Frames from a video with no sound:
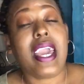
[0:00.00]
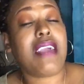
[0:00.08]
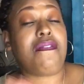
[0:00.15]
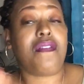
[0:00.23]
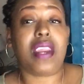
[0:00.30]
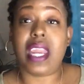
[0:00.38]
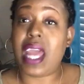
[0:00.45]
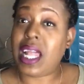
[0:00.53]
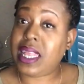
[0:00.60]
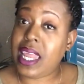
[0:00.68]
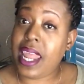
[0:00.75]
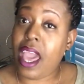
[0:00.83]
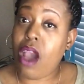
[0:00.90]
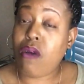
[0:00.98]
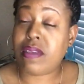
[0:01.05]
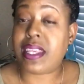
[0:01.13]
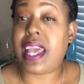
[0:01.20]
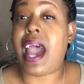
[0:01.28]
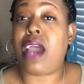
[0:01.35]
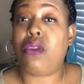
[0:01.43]
If nothing
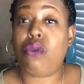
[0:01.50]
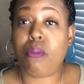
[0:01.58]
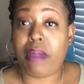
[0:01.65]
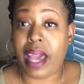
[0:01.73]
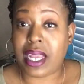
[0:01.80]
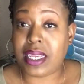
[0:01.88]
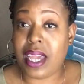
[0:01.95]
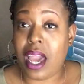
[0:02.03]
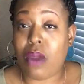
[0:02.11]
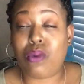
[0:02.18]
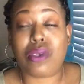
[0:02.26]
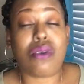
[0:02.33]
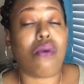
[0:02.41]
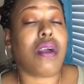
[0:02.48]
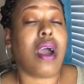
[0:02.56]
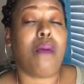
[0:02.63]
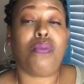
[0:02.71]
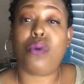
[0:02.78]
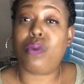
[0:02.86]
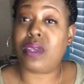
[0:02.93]
else, I knew Blac Chyna was going to come through